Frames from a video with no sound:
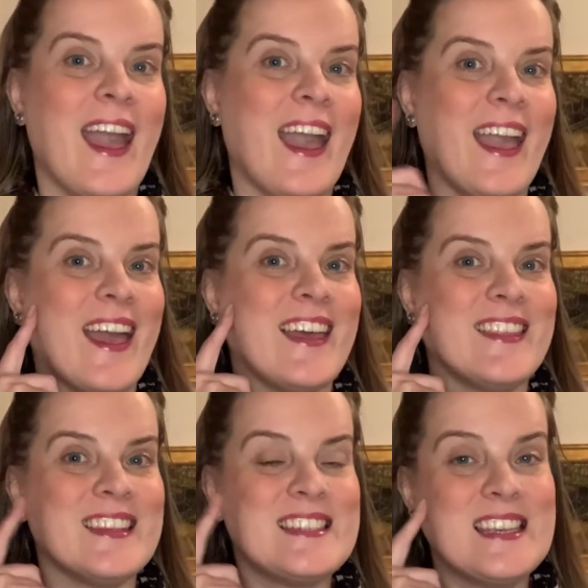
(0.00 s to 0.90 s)
and
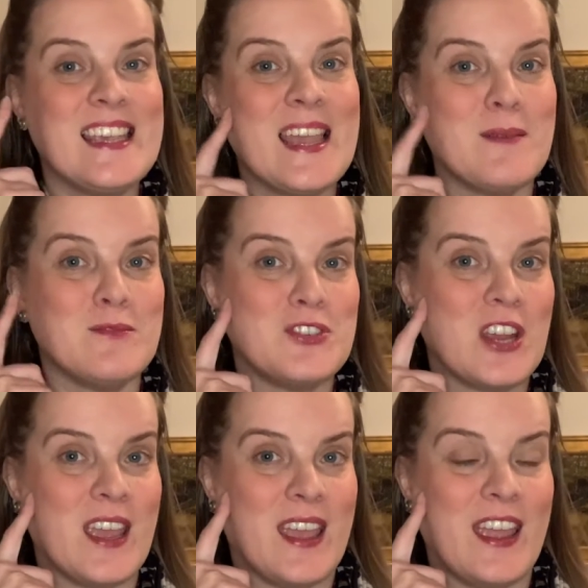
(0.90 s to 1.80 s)
the TMJ
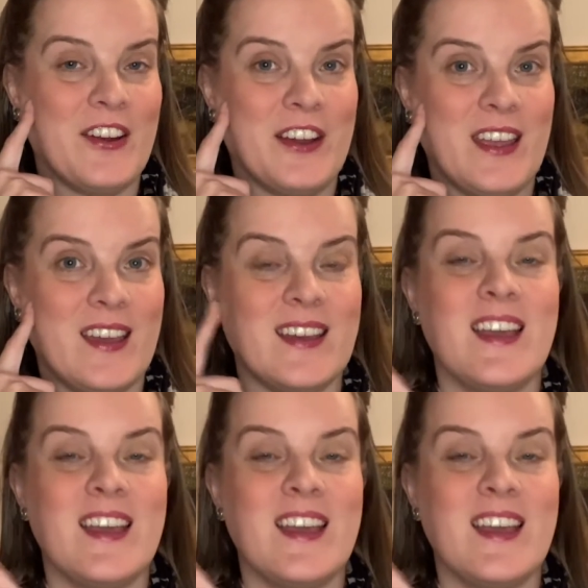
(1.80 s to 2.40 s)
area.